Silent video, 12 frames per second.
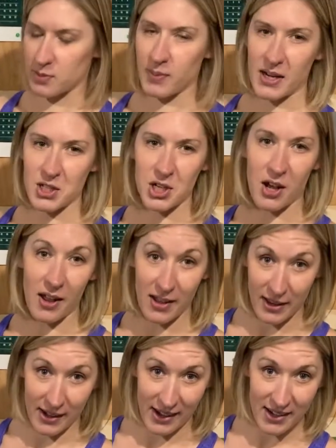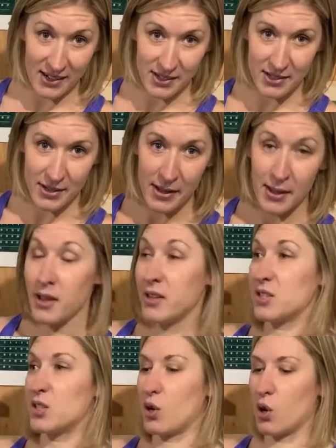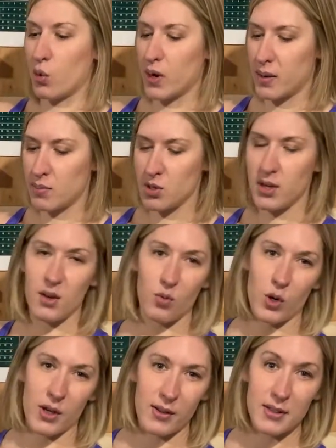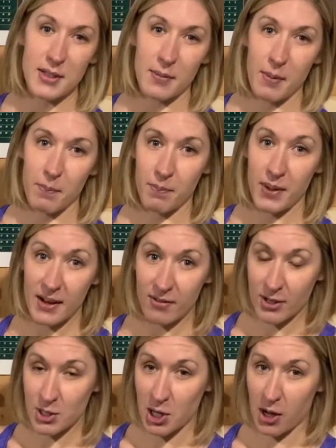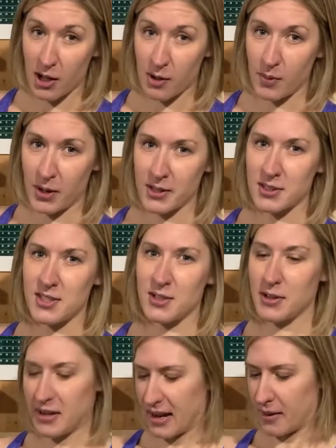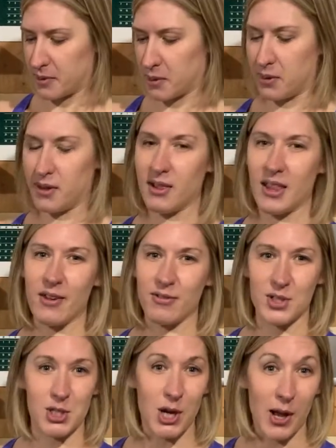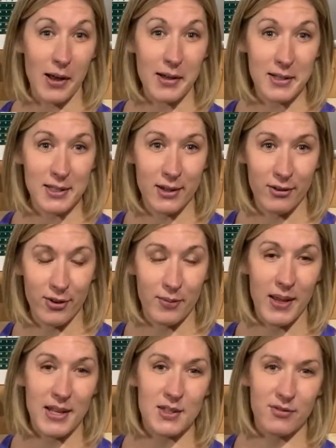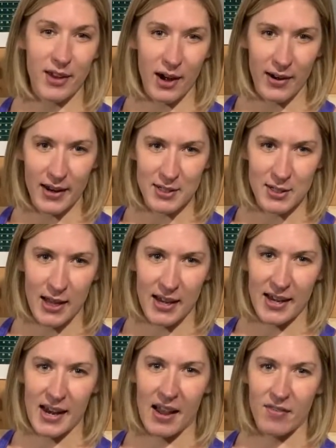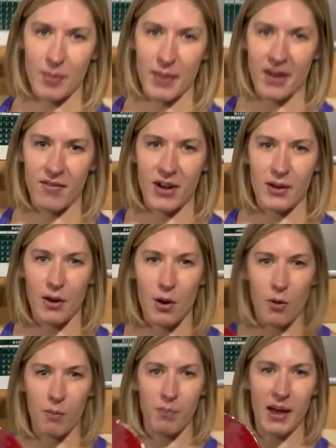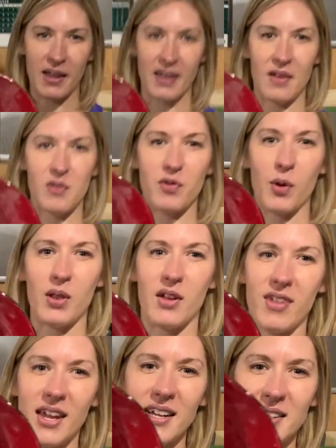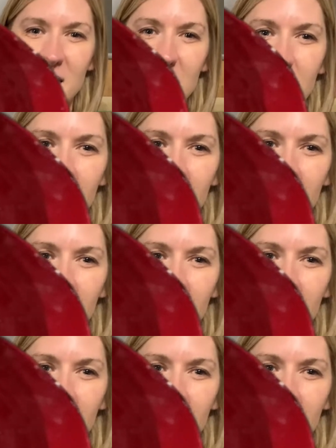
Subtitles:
my chalk in it. So when I'm doing workouts, I'm a bit of a chalk monster and absolutely love chalk. So for me, it's very exciting having my very own bucket full of it.